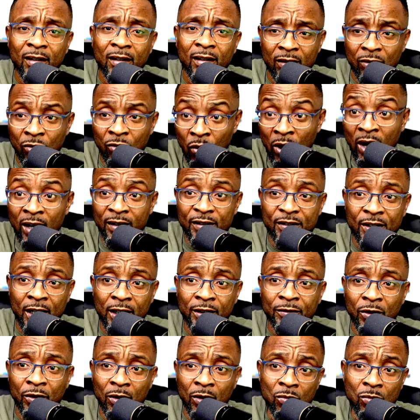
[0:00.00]
Go and search
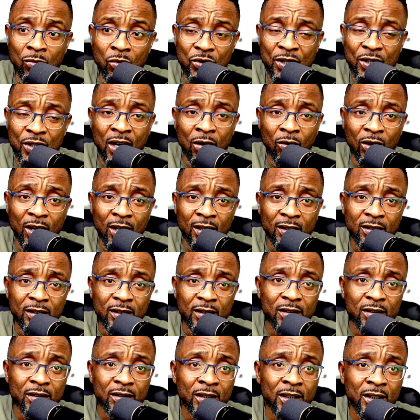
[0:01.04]
for Musawa.
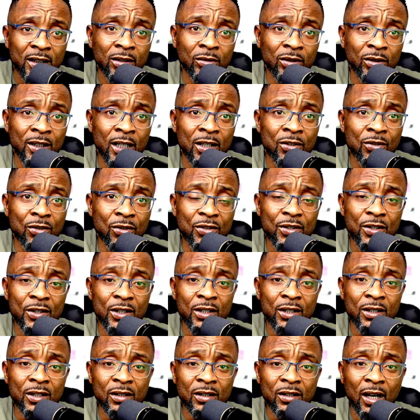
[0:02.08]
You'll get to
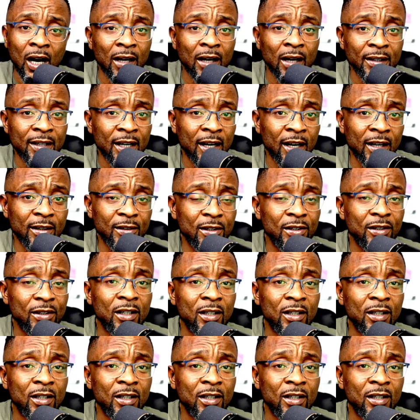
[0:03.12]
see her dad.